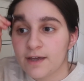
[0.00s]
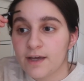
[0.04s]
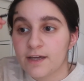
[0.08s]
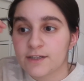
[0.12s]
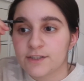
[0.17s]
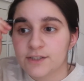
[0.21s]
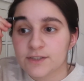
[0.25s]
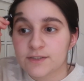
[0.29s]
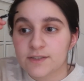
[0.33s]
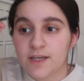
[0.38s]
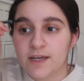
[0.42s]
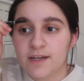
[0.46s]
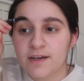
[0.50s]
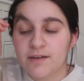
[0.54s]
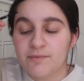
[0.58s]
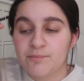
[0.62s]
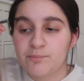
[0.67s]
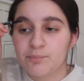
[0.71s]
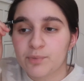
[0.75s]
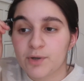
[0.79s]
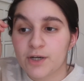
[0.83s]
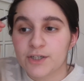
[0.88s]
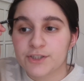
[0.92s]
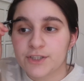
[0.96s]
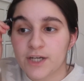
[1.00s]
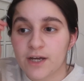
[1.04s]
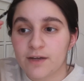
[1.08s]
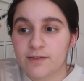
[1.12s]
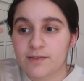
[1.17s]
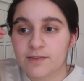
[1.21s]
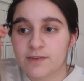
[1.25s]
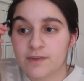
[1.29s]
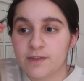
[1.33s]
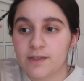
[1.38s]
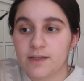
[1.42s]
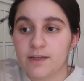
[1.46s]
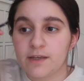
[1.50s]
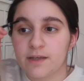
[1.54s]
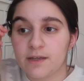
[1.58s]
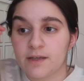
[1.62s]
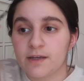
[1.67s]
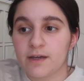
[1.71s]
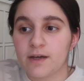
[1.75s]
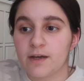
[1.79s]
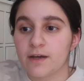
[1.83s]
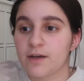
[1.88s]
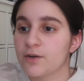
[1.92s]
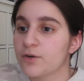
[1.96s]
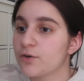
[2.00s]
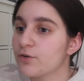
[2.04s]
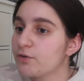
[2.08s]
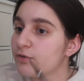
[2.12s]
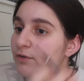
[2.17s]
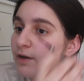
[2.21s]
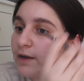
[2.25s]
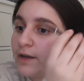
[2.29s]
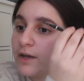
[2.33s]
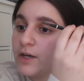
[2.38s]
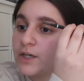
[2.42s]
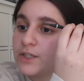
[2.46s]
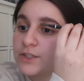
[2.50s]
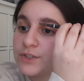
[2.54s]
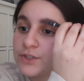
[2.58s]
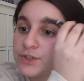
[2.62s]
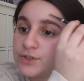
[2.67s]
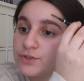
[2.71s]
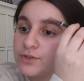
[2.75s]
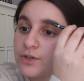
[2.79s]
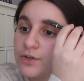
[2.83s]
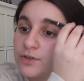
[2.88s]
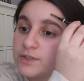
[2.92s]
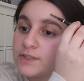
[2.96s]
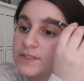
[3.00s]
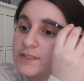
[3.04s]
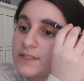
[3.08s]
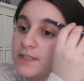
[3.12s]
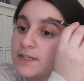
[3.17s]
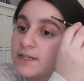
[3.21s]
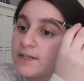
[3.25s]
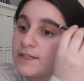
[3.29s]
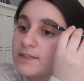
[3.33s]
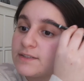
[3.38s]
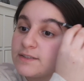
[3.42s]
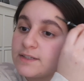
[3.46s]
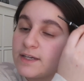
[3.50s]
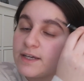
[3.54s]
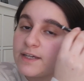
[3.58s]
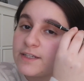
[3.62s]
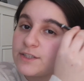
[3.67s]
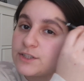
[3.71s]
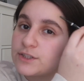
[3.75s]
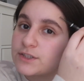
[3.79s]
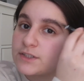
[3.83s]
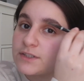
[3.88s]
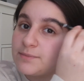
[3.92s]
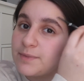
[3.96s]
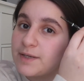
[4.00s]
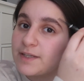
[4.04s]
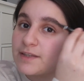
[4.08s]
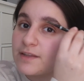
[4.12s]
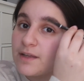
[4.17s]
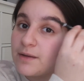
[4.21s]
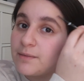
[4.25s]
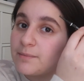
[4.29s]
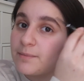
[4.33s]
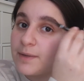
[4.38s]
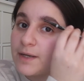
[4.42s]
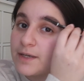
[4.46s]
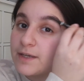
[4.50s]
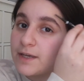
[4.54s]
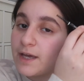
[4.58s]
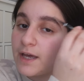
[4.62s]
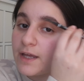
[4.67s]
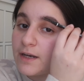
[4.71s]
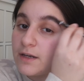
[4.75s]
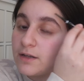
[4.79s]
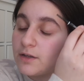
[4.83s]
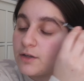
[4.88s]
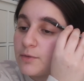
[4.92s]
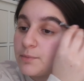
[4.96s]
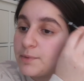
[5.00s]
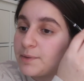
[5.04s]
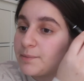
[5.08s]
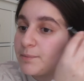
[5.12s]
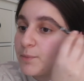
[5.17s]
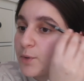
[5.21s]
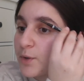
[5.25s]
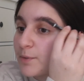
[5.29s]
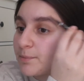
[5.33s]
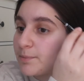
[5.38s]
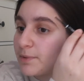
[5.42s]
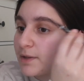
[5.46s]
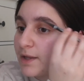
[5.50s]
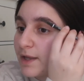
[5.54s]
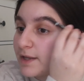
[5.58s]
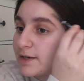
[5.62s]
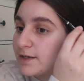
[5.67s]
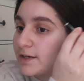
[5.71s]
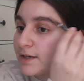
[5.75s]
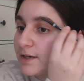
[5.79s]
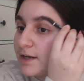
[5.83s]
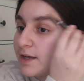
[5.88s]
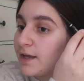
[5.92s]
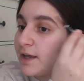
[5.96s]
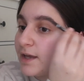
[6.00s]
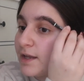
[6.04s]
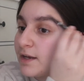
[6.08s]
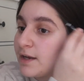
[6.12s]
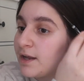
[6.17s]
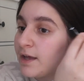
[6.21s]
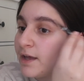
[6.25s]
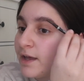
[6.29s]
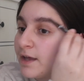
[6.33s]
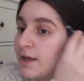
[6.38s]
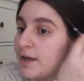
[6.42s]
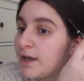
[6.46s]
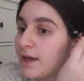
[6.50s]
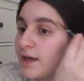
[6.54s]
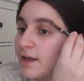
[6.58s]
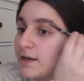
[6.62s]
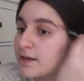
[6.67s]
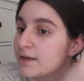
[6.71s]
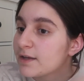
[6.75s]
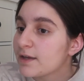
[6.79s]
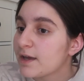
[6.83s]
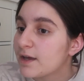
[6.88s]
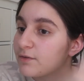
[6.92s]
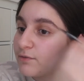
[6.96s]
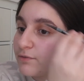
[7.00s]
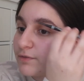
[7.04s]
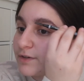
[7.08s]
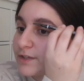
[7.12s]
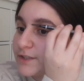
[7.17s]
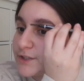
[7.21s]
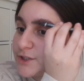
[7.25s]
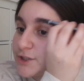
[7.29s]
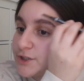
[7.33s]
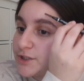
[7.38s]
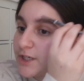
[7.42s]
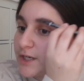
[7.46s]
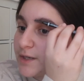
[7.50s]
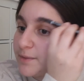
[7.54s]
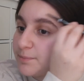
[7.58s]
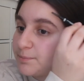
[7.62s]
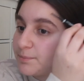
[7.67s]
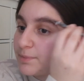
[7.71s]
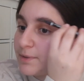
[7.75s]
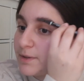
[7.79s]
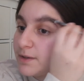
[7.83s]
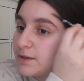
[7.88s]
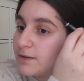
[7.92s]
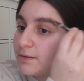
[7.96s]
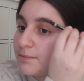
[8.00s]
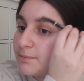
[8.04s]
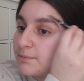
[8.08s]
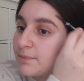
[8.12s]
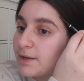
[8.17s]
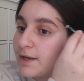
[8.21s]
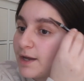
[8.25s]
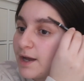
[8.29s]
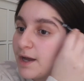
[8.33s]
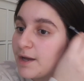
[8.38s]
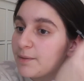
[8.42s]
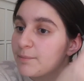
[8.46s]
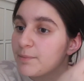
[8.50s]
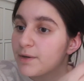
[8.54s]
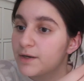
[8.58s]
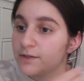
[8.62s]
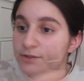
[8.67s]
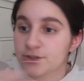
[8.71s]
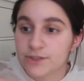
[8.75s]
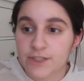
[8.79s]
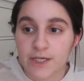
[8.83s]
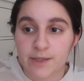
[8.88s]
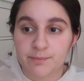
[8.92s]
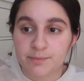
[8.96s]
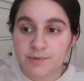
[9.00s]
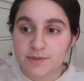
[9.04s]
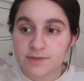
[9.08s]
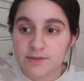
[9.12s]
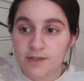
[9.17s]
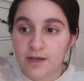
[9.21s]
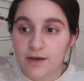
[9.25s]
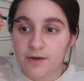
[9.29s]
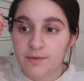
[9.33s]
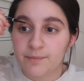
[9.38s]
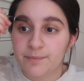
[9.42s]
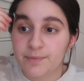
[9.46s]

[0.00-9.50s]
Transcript: and just kind of brush out the crayon strokes that I did just to make them again a little bit more blended in and again reshape my eyebrow shape. So